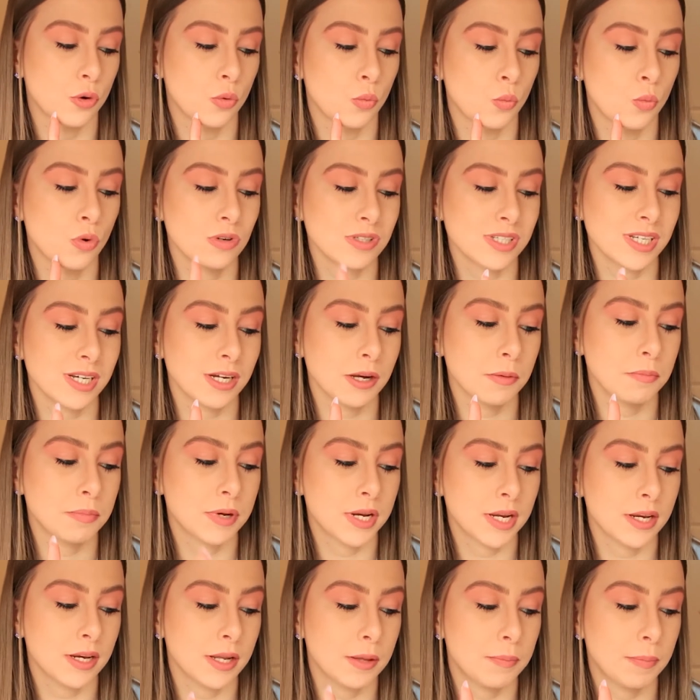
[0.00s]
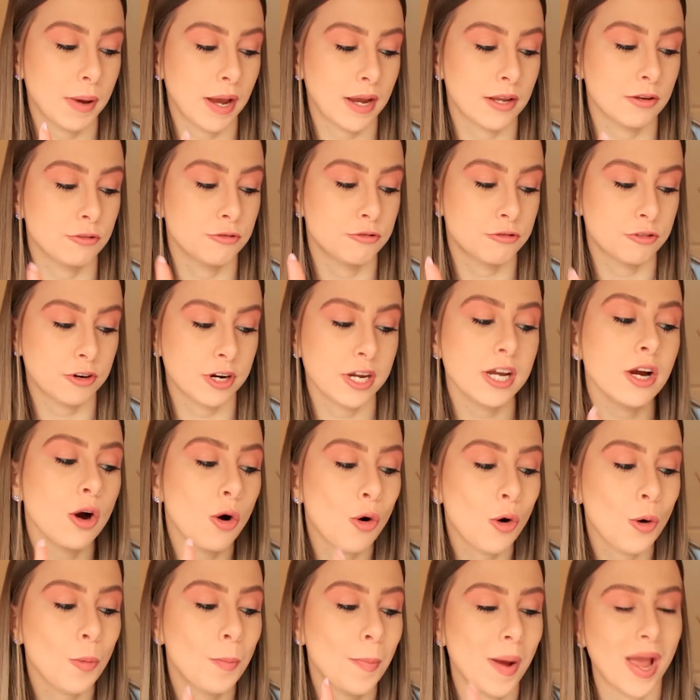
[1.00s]
it completely pain-free
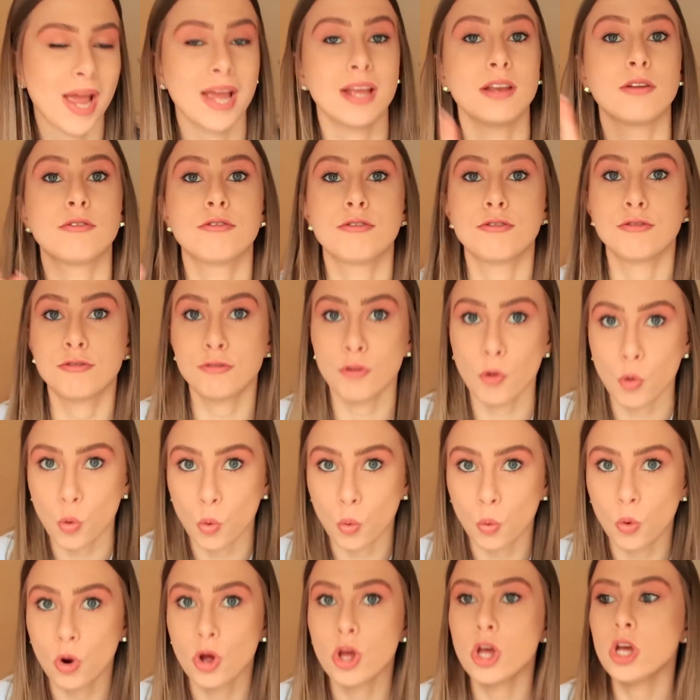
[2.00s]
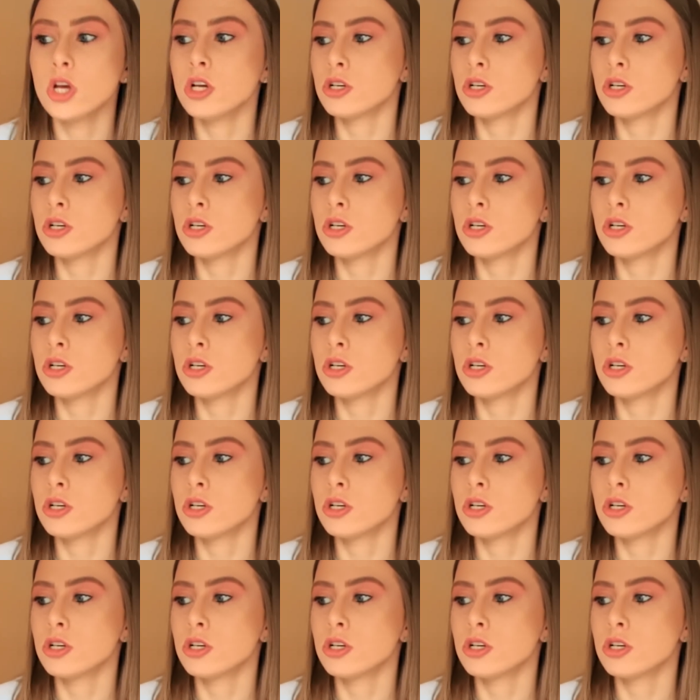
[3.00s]
or painful?